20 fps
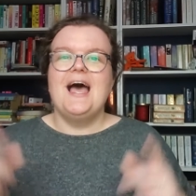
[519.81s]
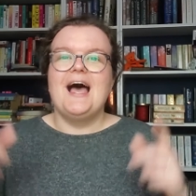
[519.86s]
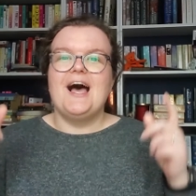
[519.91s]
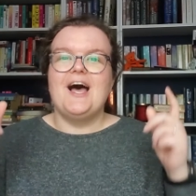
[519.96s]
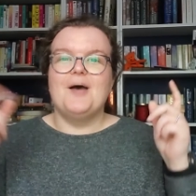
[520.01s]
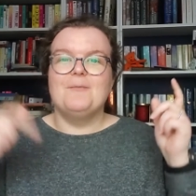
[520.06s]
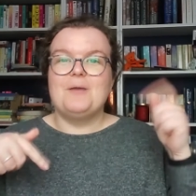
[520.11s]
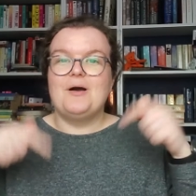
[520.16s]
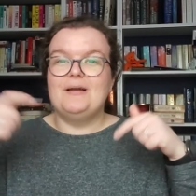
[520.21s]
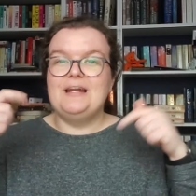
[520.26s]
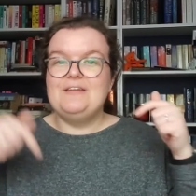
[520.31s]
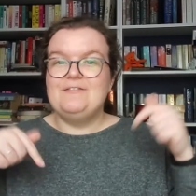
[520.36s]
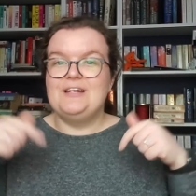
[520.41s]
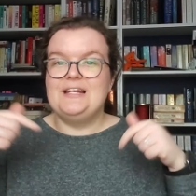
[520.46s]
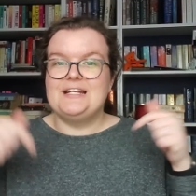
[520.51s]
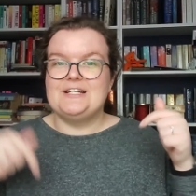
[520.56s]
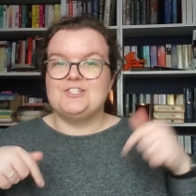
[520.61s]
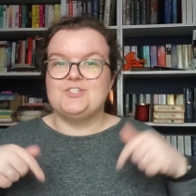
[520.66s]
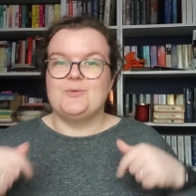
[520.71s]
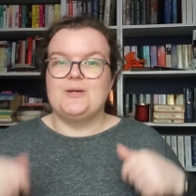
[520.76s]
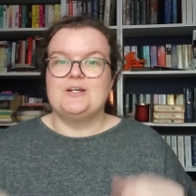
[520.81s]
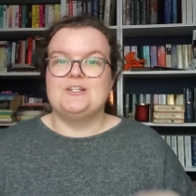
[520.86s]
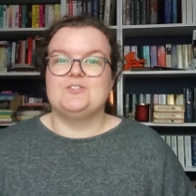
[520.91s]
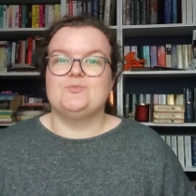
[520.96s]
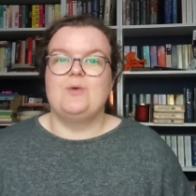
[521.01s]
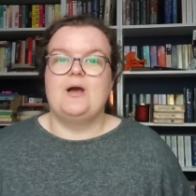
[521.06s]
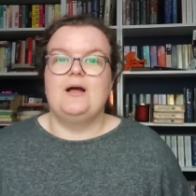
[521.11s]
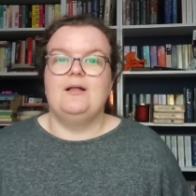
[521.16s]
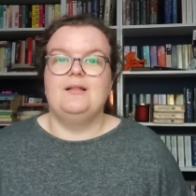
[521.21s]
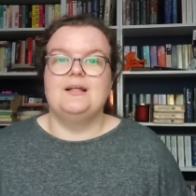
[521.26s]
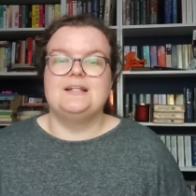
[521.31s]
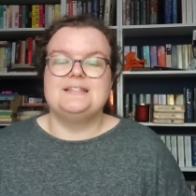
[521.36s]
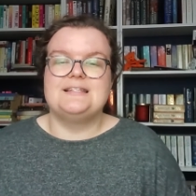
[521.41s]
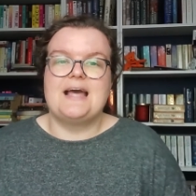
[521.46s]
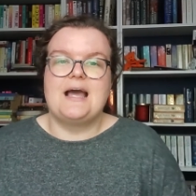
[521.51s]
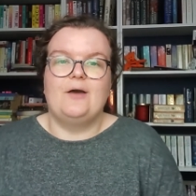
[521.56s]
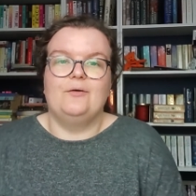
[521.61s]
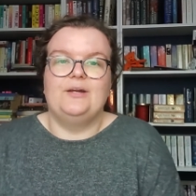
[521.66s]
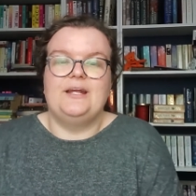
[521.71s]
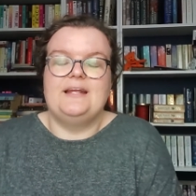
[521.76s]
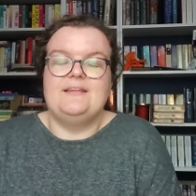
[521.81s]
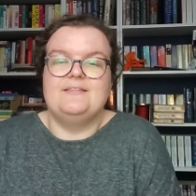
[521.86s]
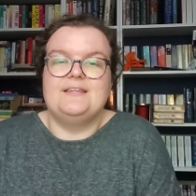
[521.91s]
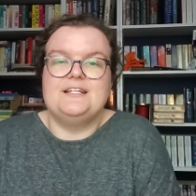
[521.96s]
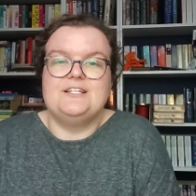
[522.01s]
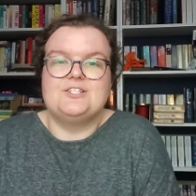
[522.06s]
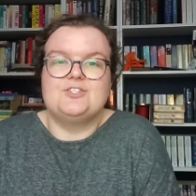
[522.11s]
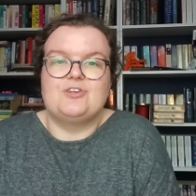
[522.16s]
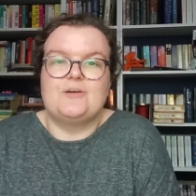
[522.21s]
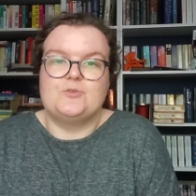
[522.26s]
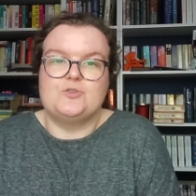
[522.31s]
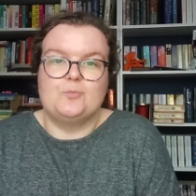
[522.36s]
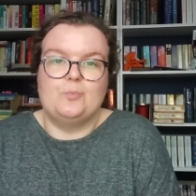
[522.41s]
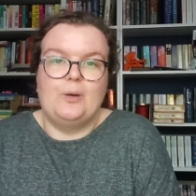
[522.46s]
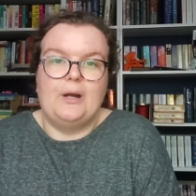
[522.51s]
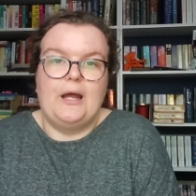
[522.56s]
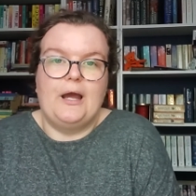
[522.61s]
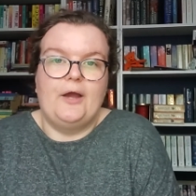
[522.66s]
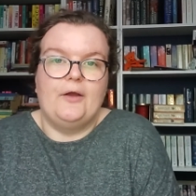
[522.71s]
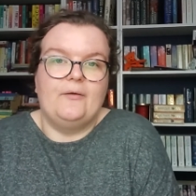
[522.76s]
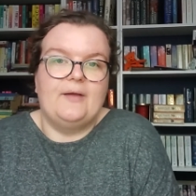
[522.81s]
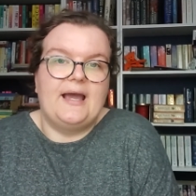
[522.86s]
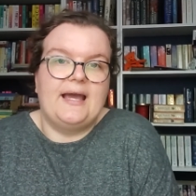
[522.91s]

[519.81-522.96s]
Um, I'll leave a link to it as well down in the description below.